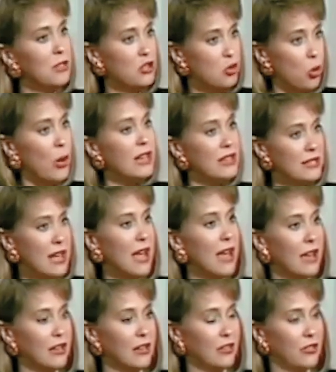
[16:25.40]
on the
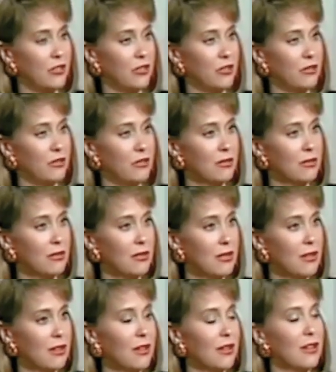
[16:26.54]
set
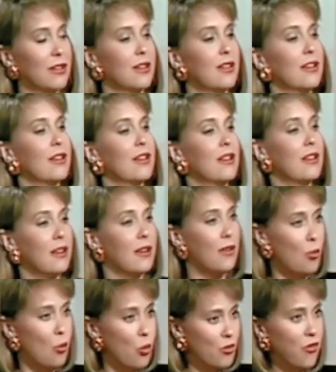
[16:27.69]
between
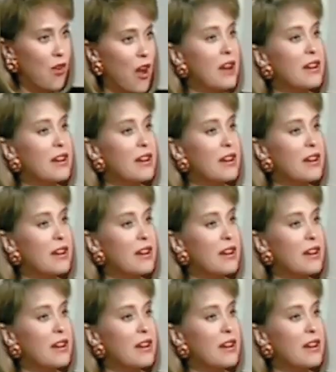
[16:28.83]
takes,